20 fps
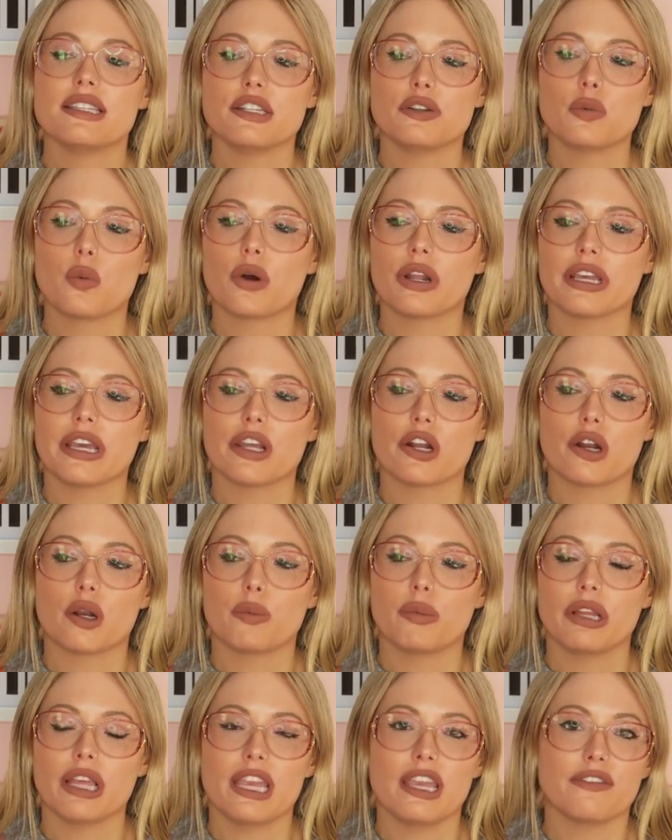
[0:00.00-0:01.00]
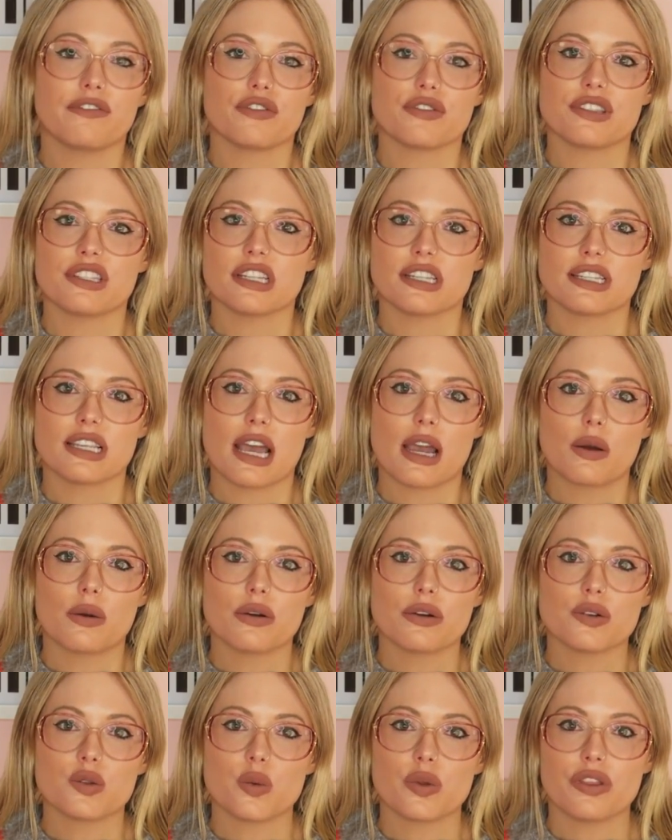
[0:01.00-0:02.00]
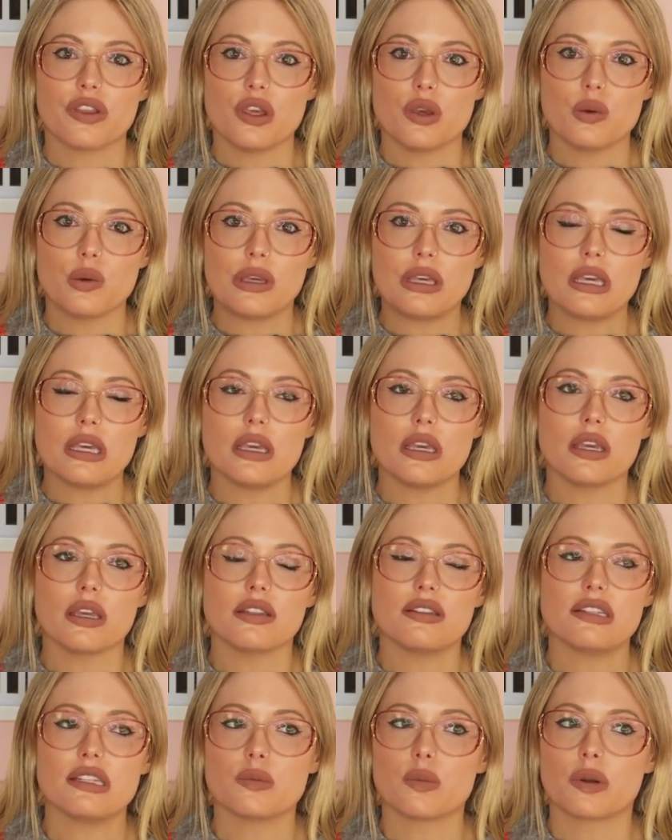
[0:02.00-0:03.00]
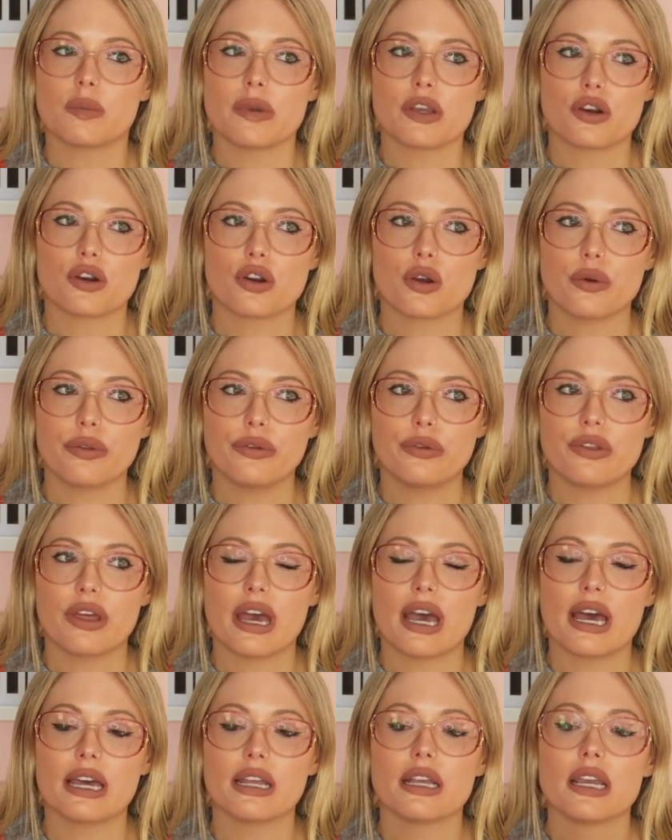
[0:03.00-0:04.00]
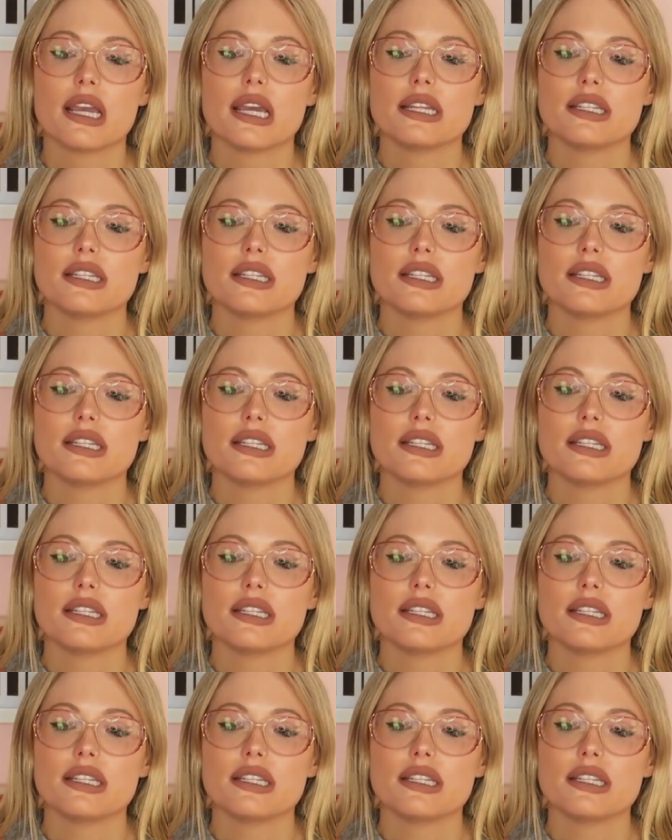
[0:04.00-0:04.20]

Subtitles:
didn't want to get on a plane for 6 hours with Yuki. Didn't want to make her go through that.